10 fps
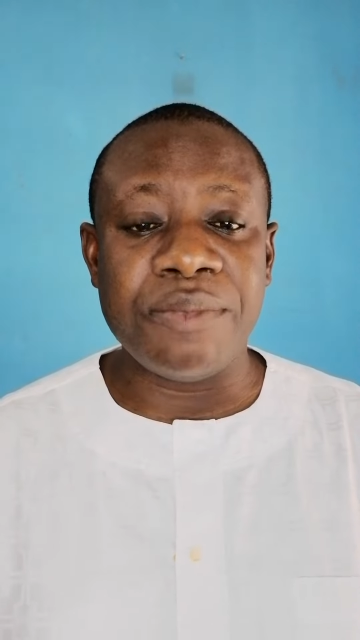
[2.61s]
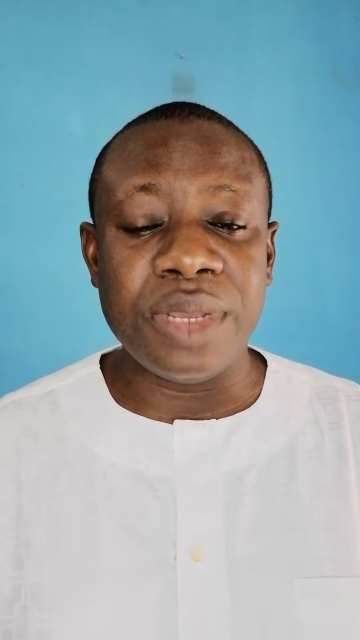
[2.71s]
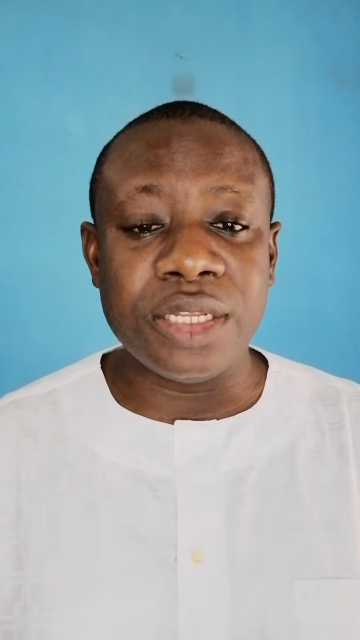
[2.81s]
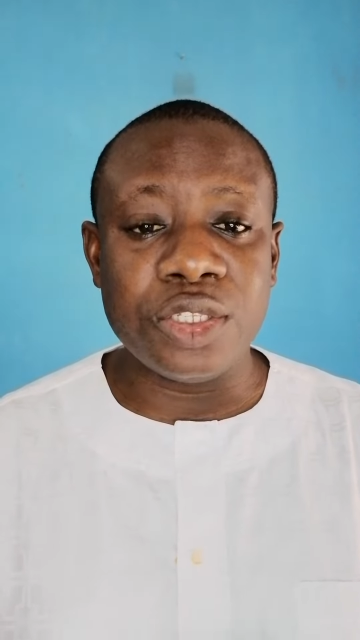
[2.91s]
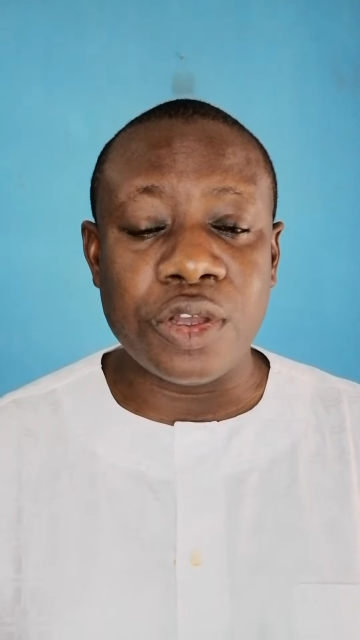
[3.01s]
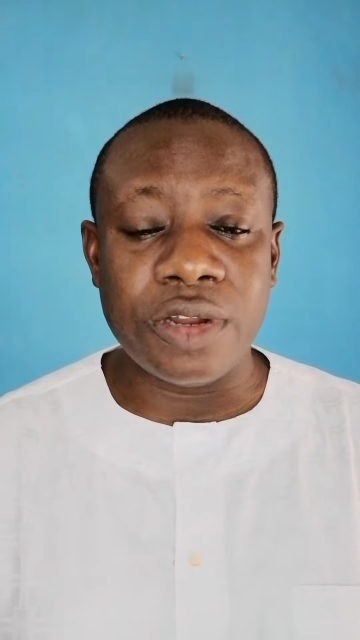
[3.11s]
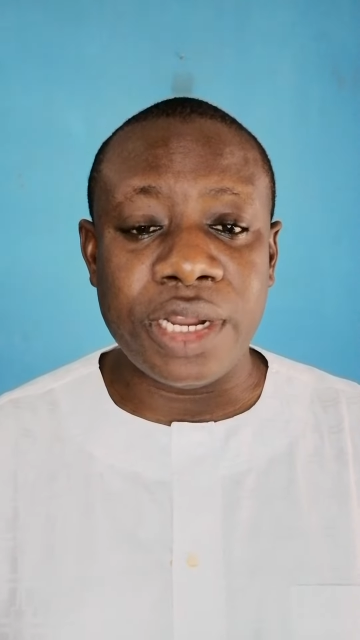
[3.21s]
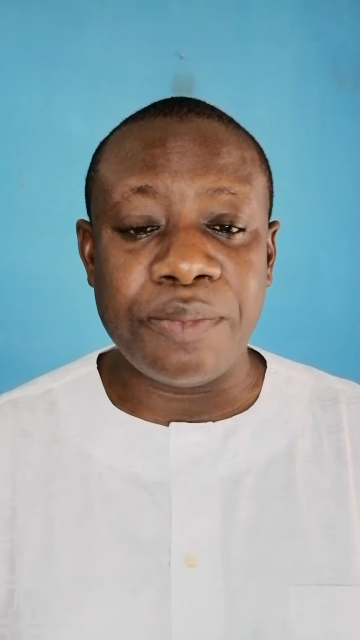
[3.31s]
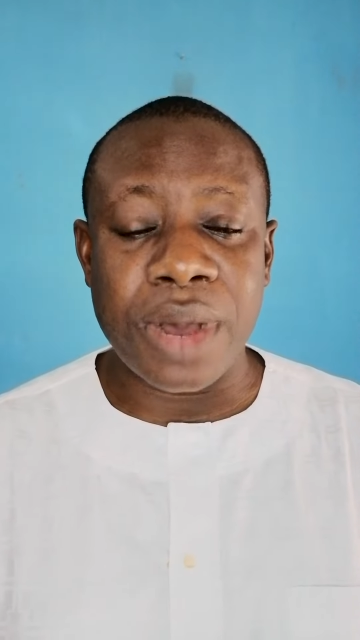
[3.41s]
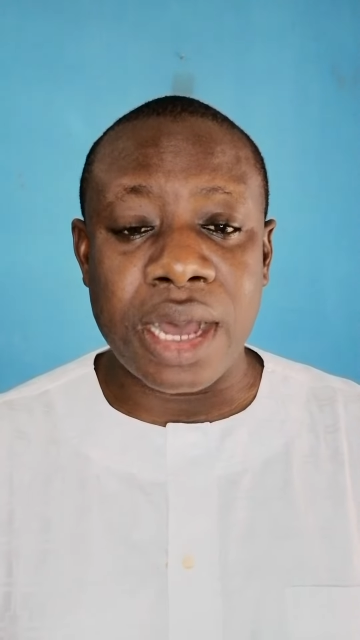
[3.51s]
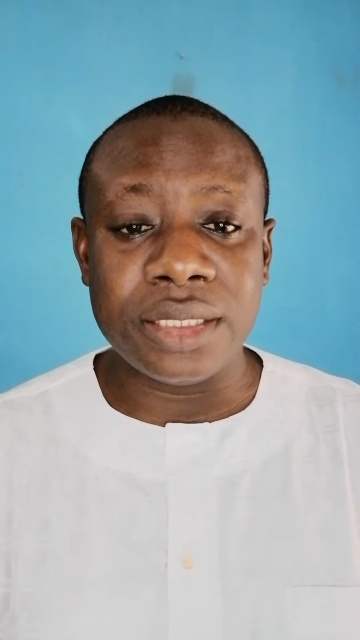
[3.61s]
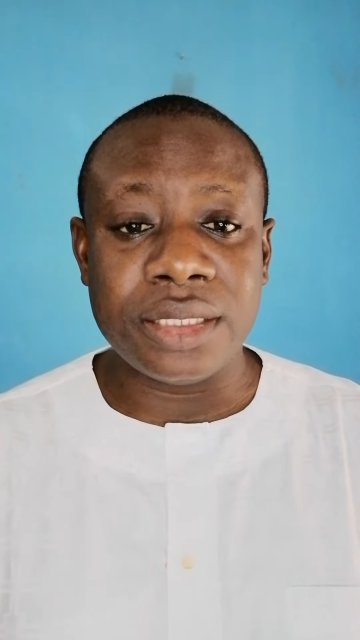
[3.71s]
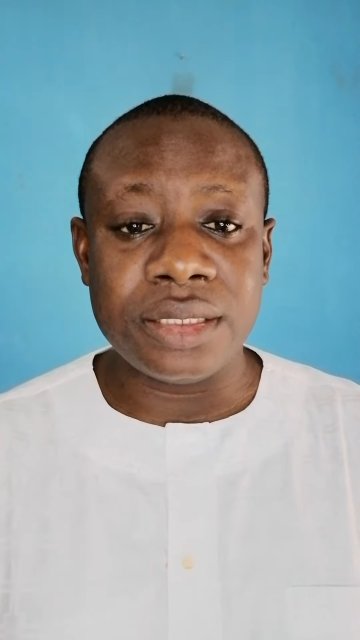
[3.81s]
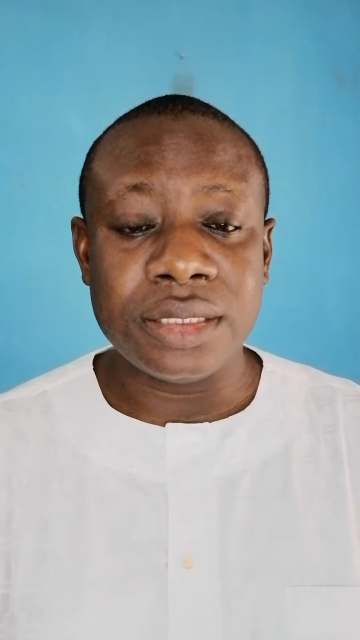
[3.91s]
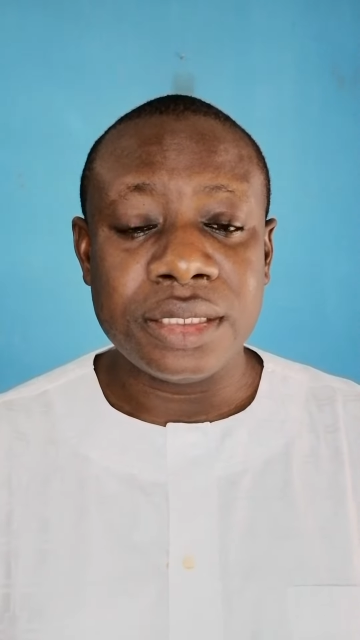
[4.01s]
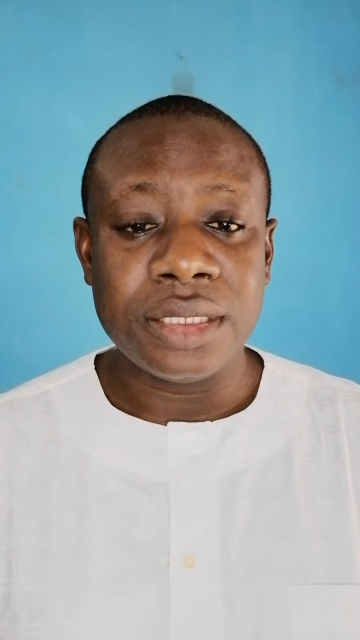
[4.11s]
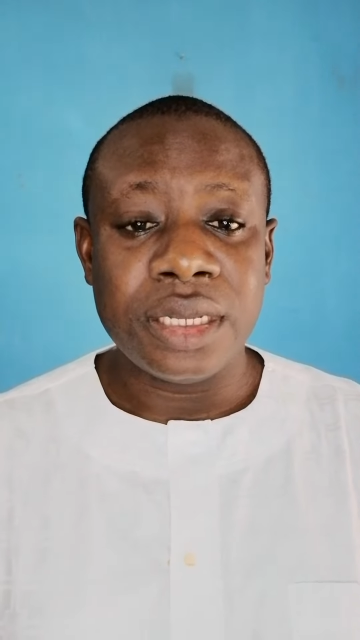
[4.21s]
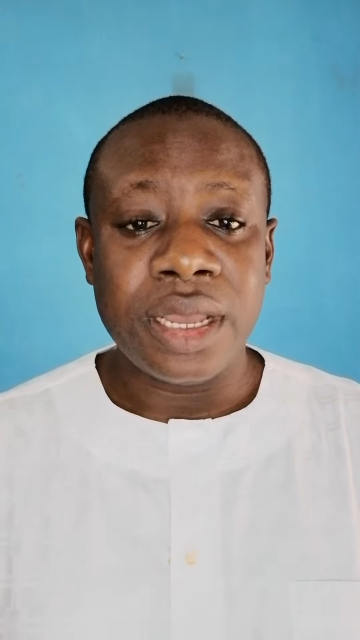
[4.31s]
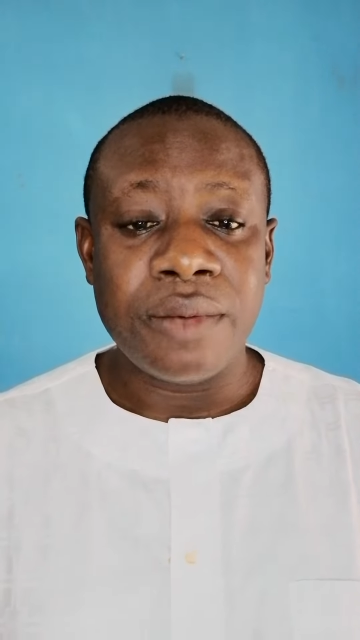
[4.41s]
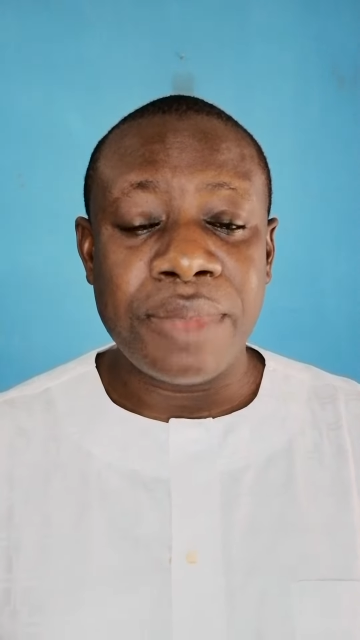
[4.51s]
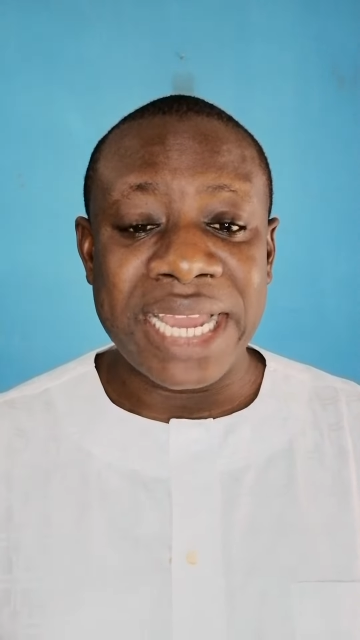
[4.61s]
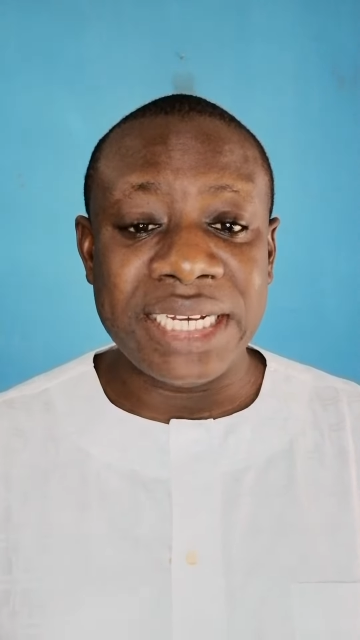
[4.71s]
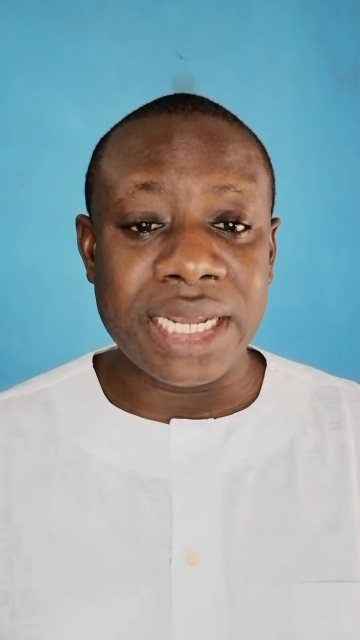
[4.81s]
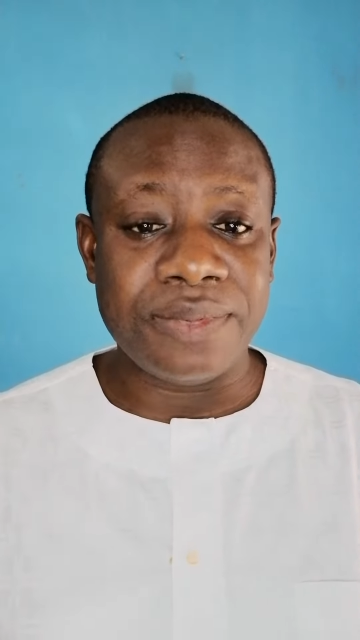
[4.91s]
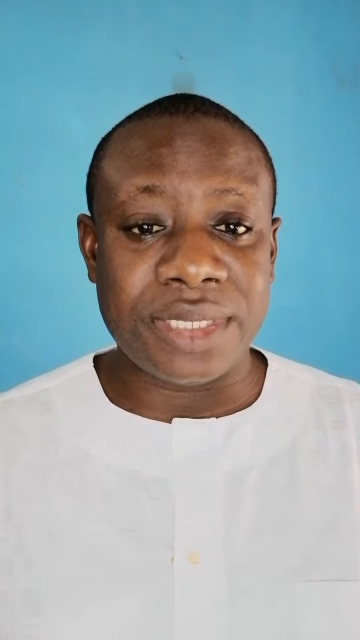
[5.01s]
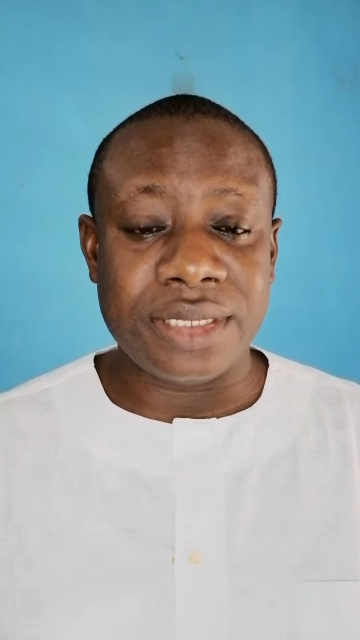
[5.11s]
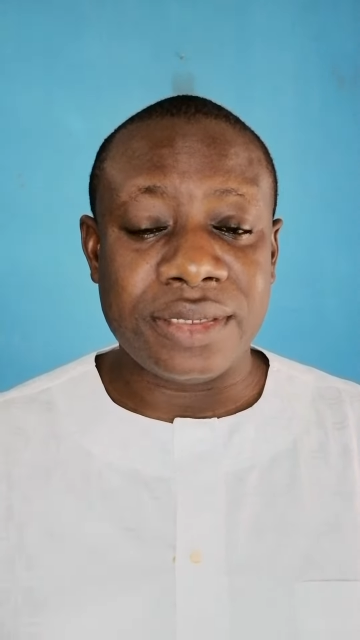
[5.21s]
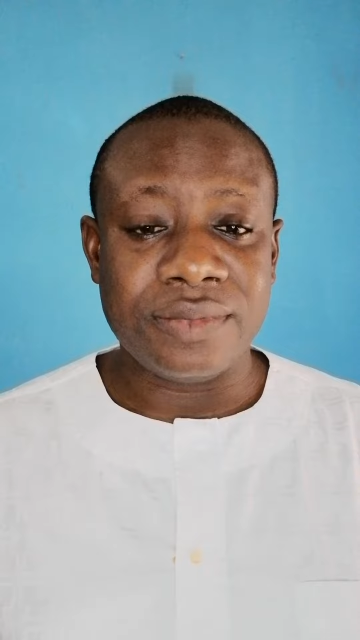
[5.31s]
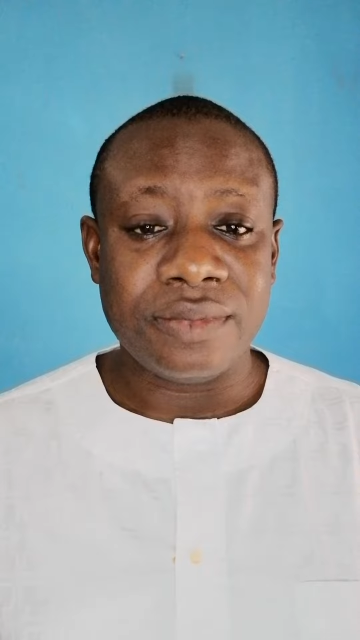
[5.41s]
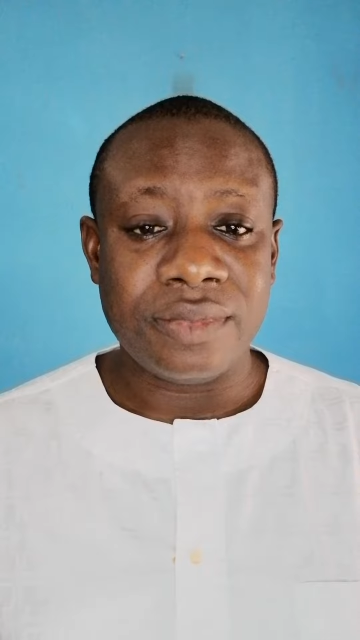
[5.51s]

are being torn apart by debt?